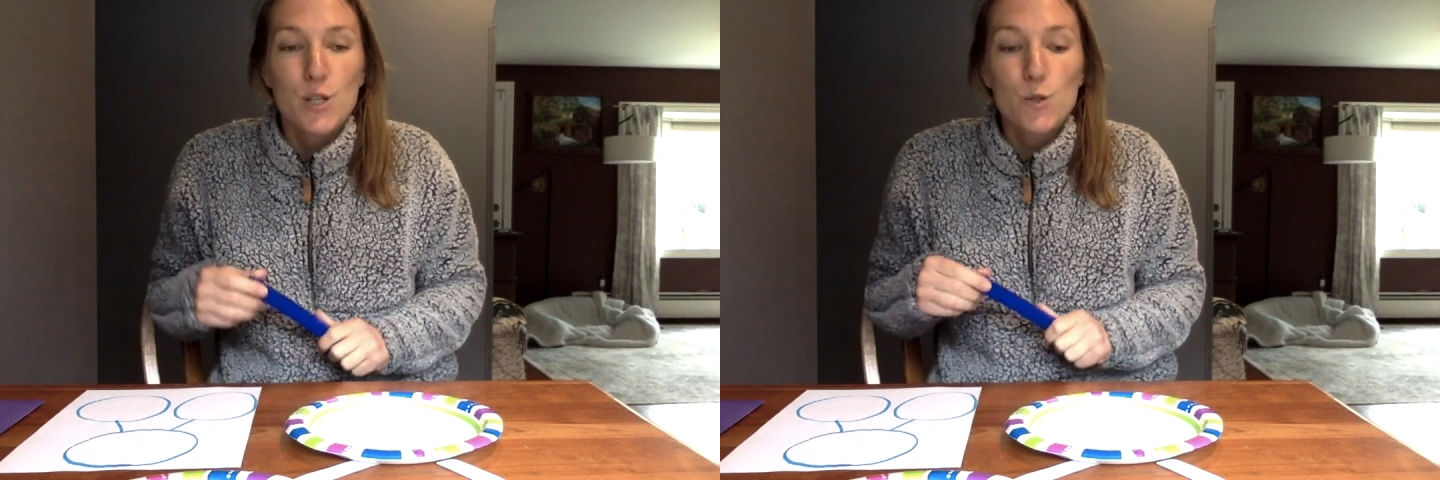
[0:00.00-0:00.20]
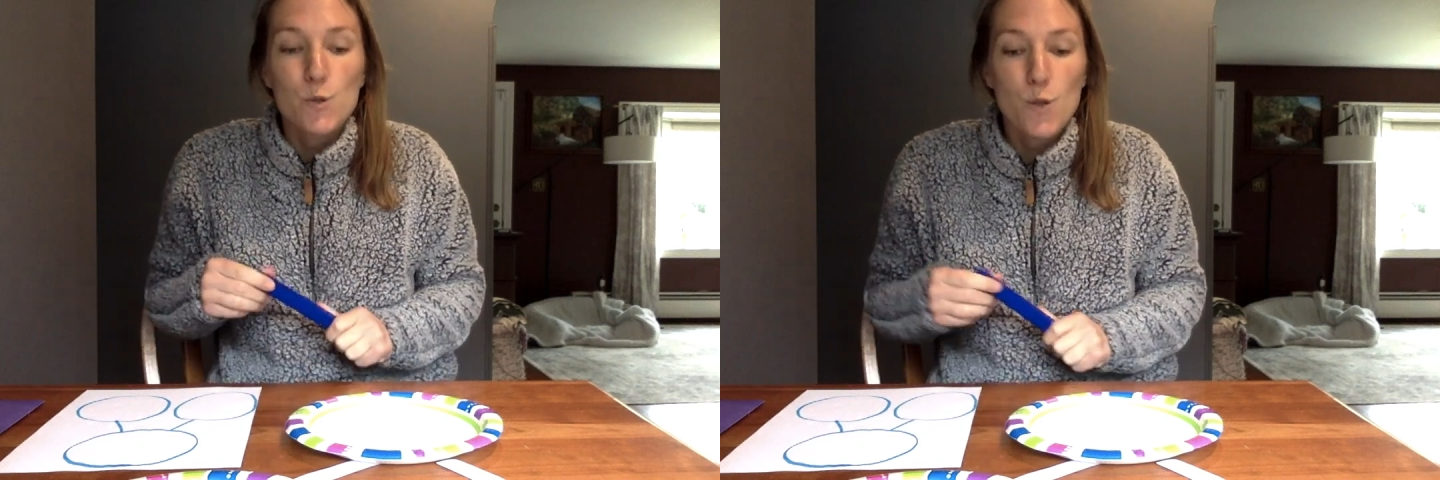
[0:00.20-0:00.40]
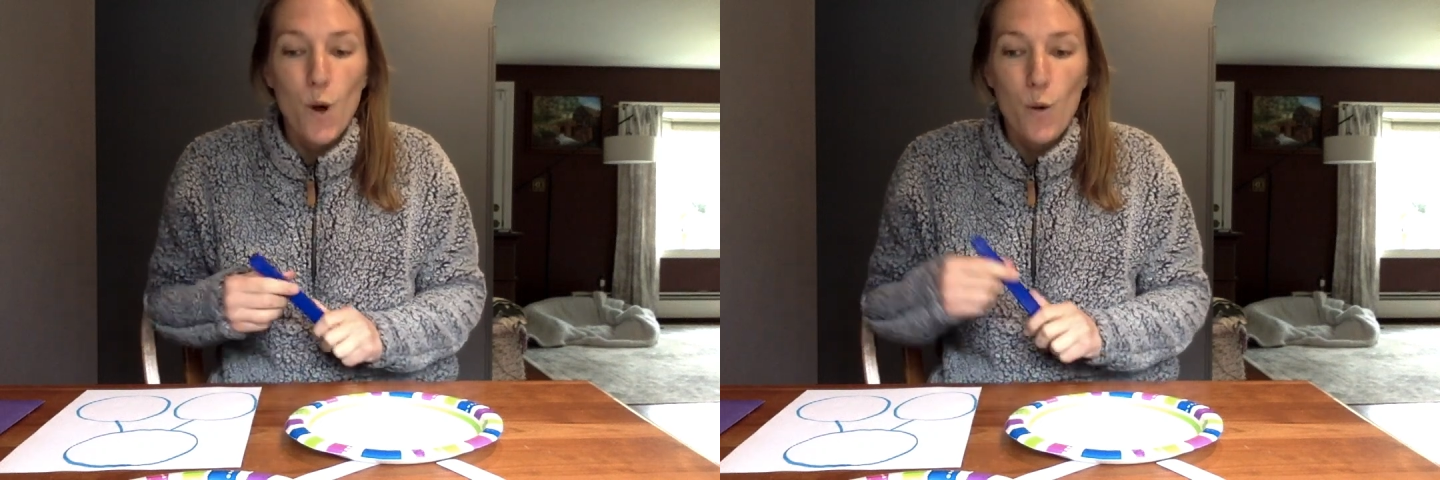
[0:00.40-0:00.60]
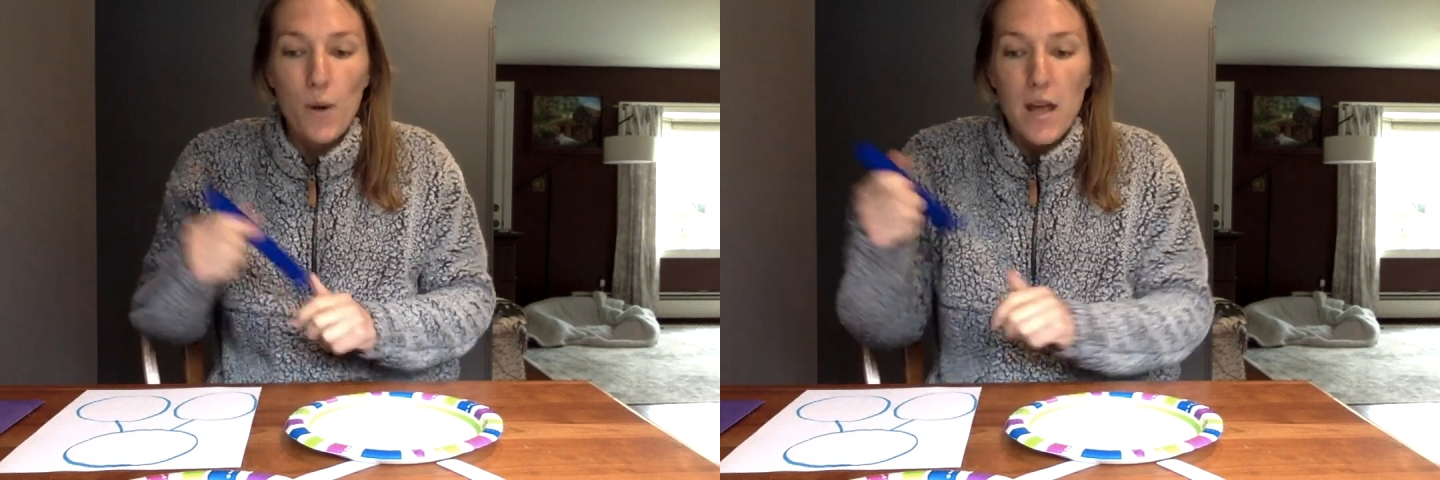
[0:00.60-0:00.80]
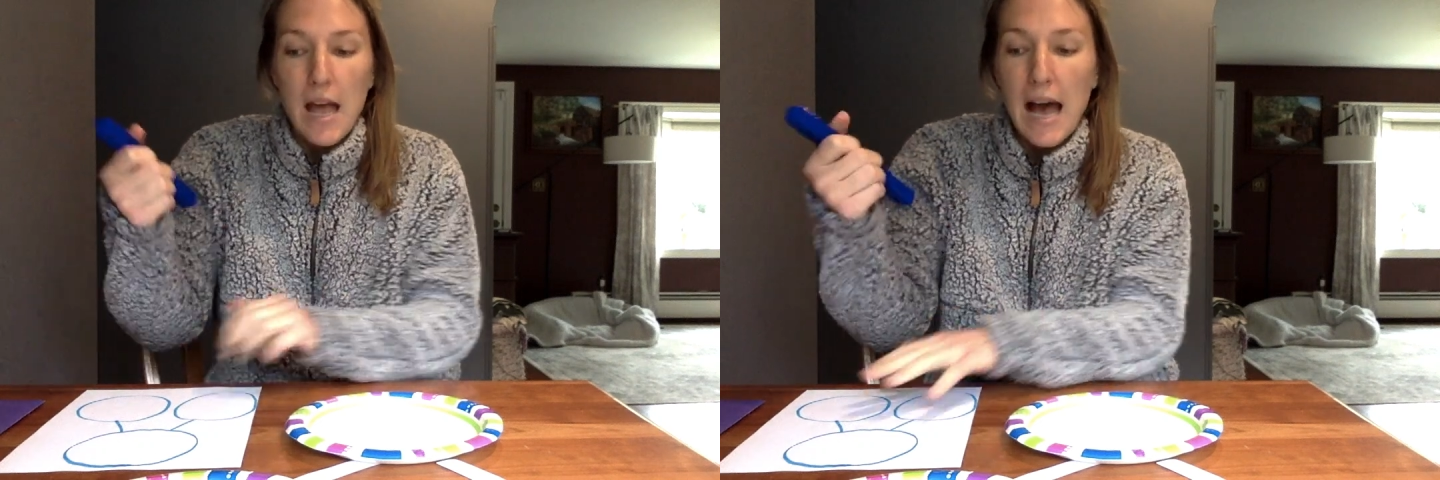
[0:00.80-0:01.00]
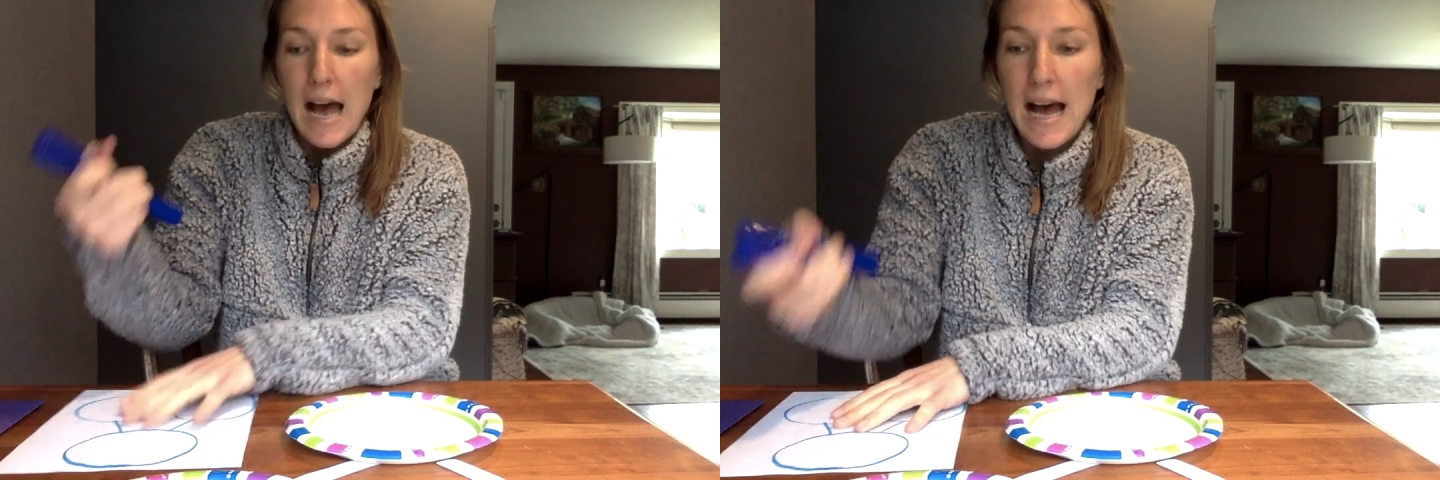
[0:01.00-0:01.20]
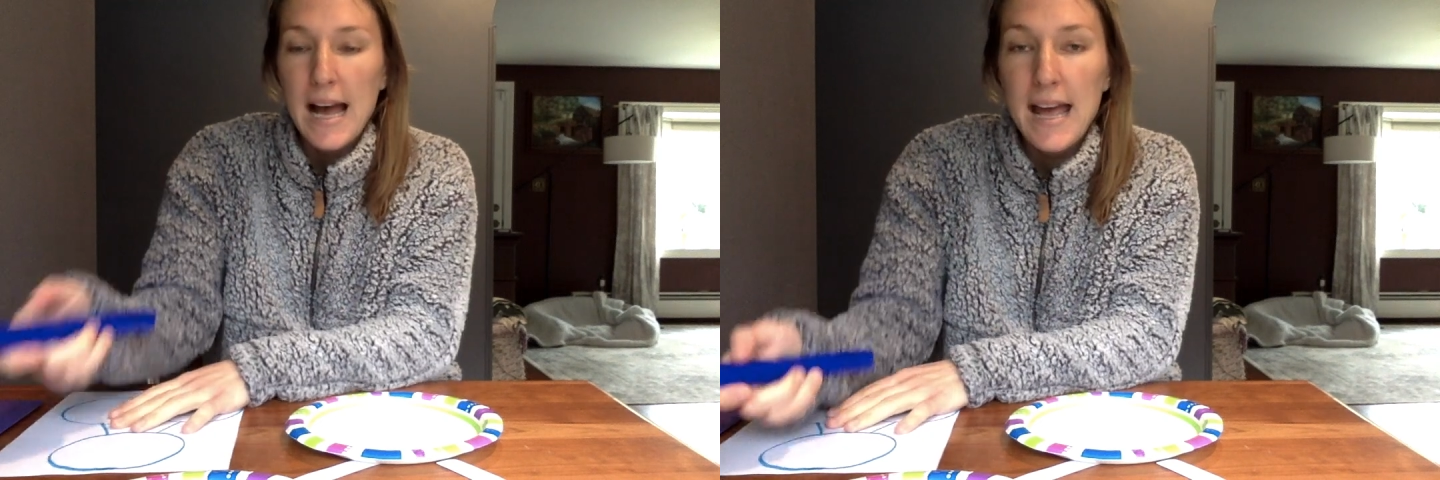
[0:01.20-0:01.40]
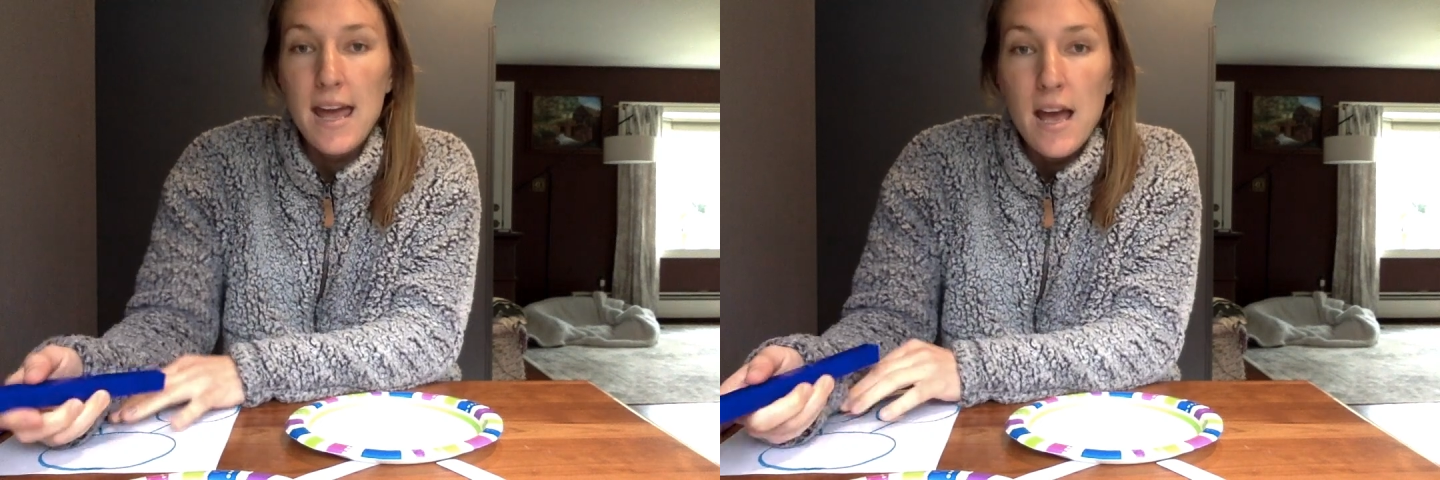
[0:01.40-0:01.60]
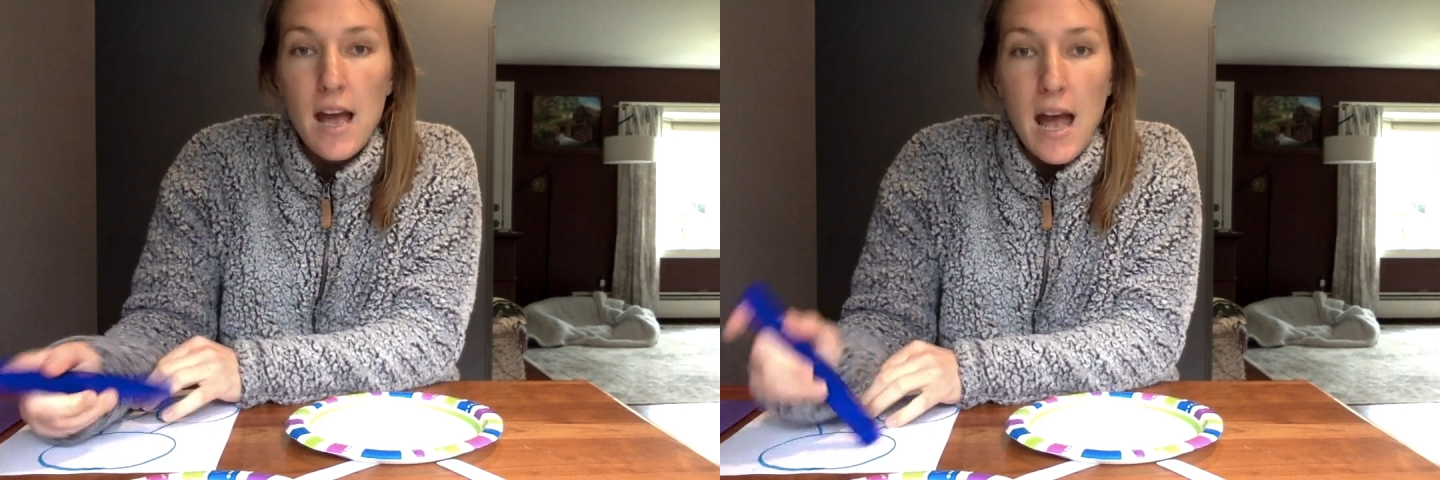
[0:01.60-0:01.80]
So, I